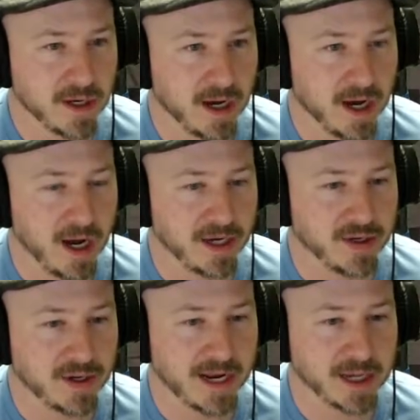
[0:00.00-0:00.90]

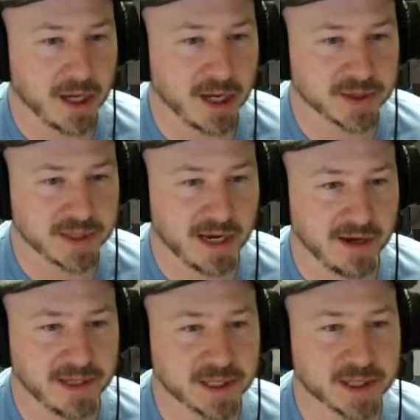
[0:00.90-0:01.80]
You can also tell,
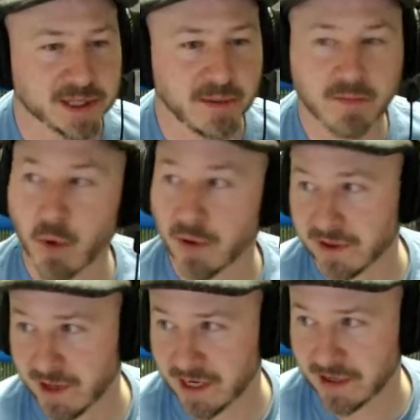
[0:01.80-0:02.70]
and this is more
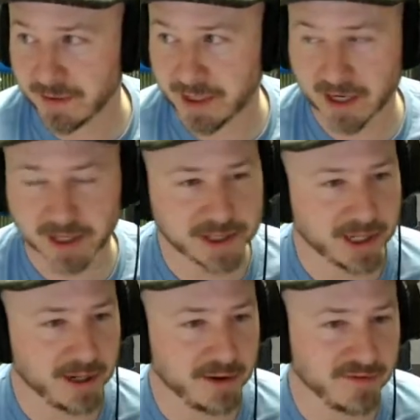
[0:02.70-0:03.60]
than likely because
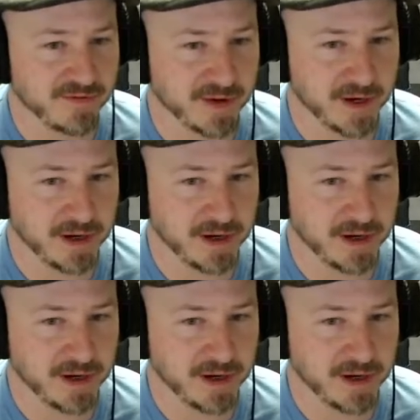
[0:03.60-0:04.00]
of